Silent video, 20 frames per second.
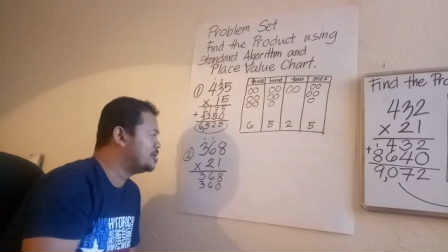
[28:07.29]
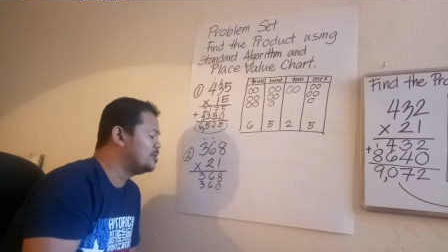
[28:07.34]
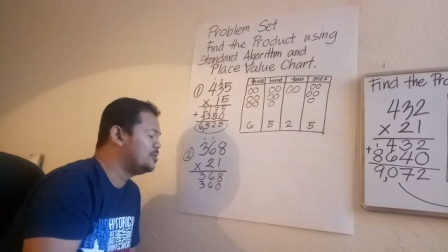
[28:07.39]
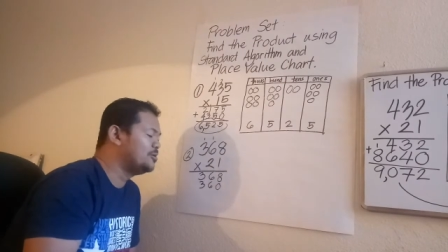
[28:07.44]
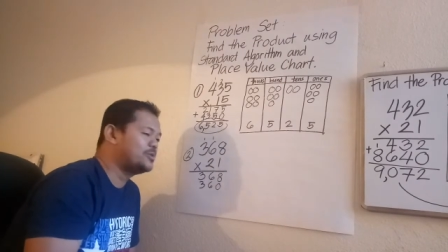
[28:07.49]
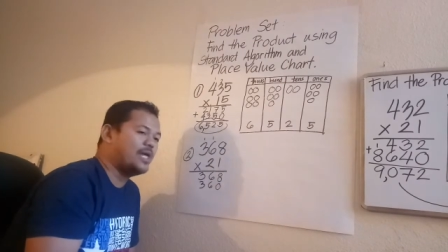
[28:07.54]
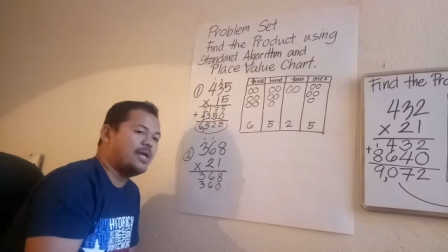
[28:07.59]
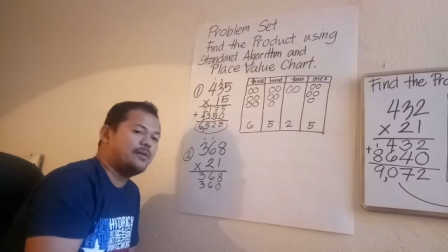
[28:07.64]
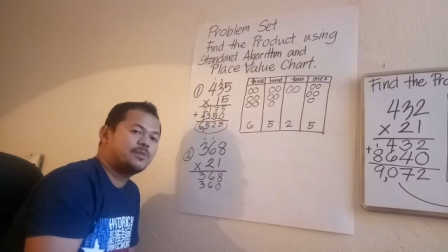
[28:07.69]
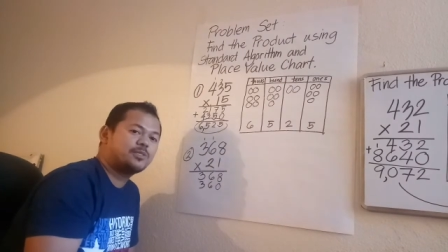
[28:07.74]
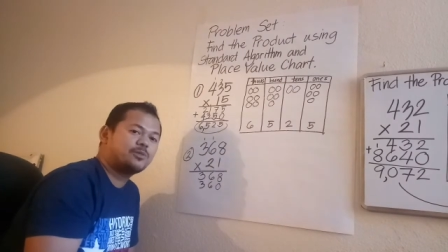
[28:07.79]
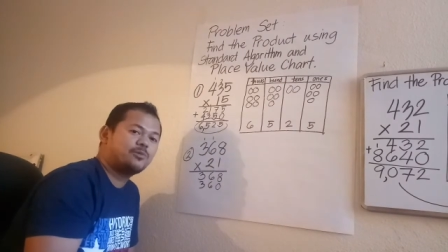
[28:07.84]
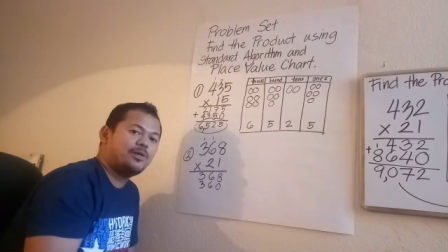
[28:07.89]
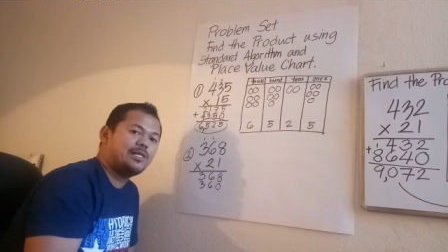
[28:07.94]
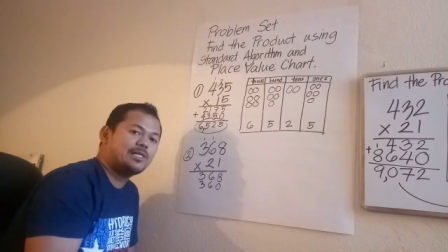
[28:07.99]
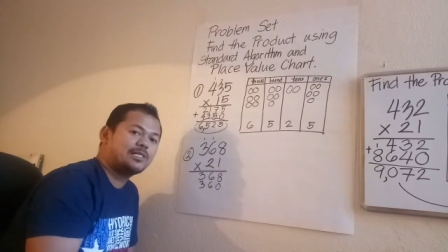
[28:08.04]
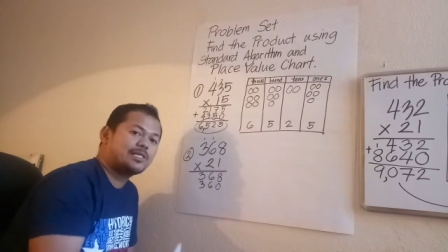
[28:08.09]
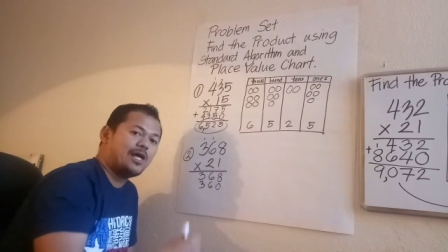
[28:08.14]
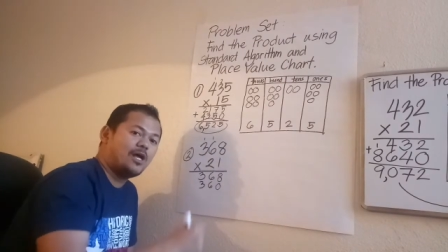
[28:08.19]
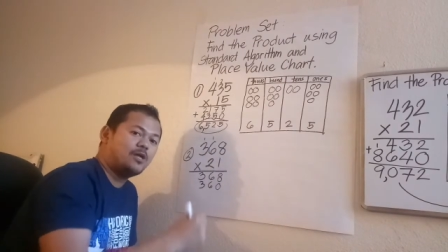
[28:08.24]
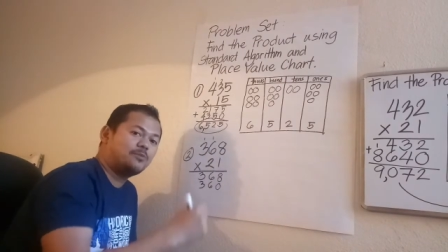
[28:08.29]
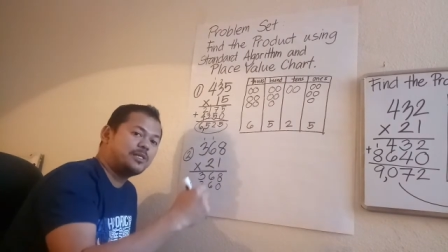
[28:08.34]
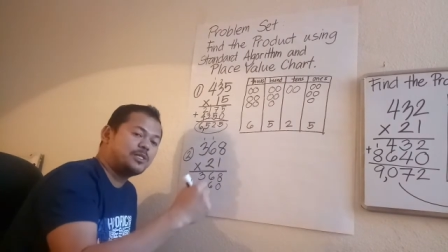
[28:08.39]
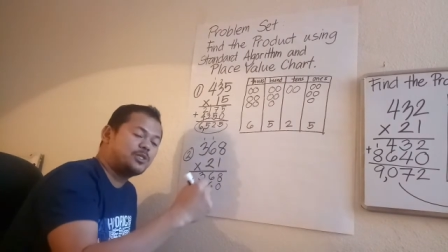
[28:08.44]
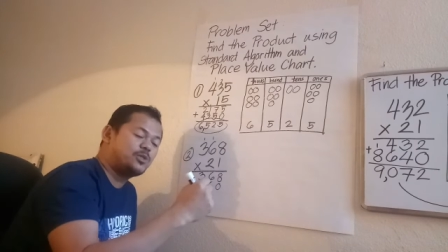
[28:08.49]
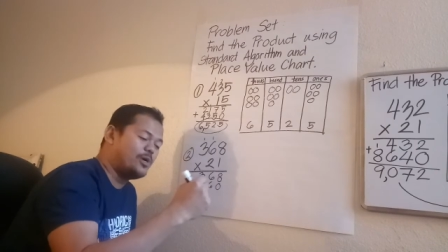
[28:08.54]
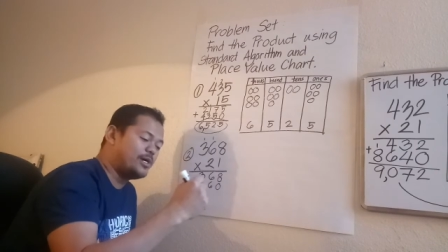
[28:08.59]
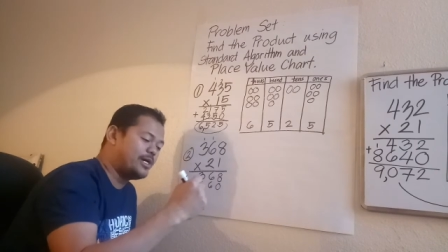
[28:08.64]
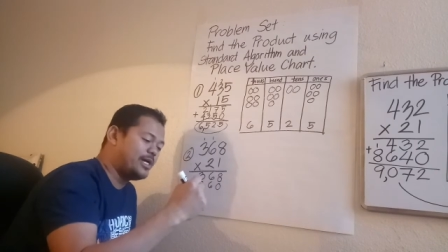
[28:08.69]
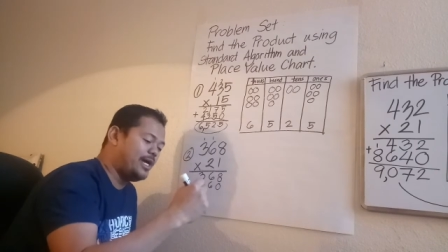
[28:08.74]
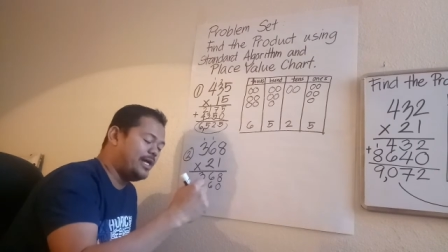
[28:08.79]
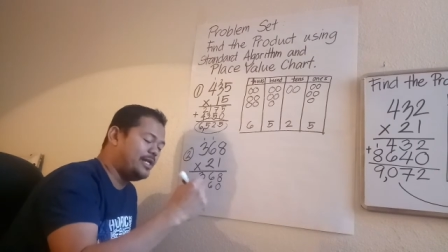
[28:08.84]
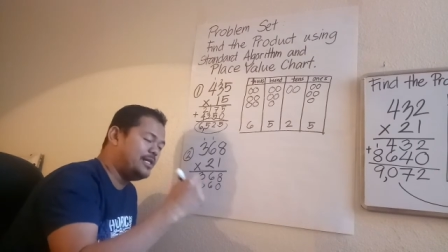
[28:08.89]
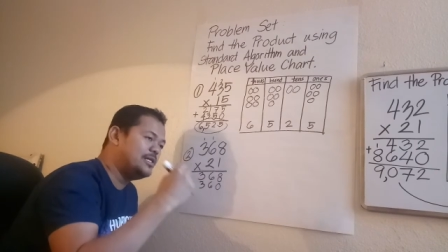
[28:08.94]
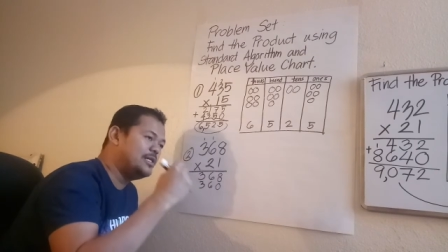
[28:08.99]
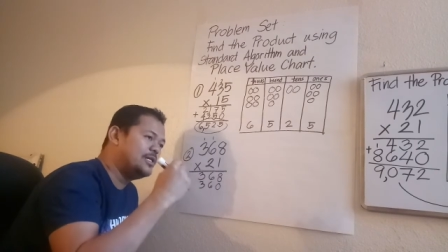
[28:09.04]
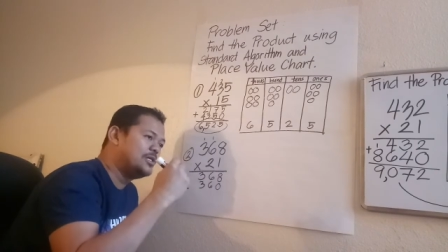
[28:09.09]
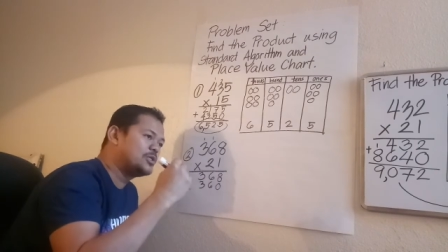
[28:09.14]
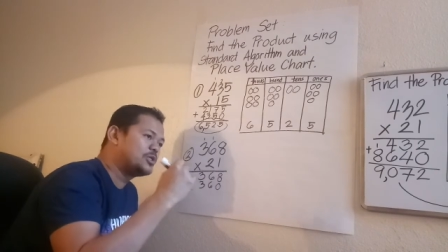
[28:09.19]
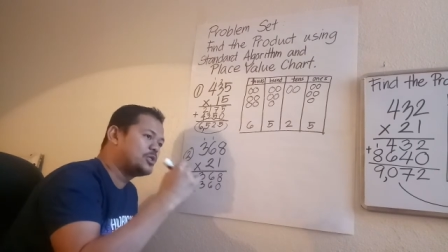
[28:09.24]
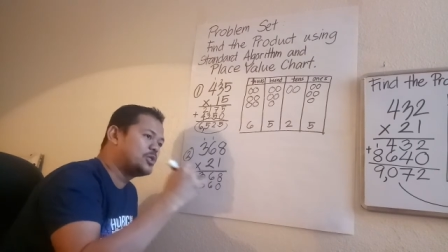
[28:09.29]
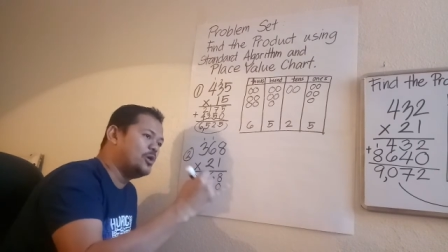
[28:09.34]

2 times 3, let's count by 2 again.